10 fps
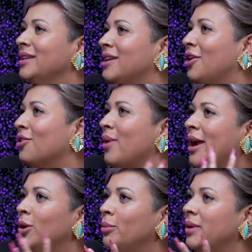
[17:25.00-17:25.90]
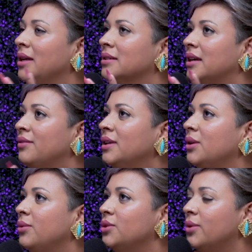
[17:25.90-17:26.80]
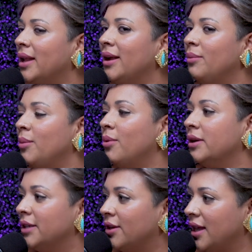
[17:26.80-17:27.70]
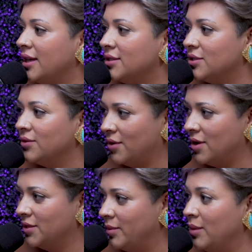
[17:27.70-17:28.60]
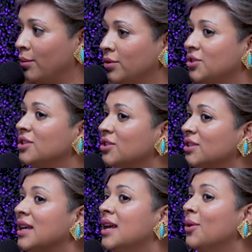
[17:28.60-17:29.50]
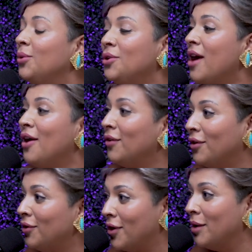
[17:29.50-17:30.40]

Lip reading: entire grand opening because everything we do, a lot of people out there think it's just for us being bougie. It's just, we don't have other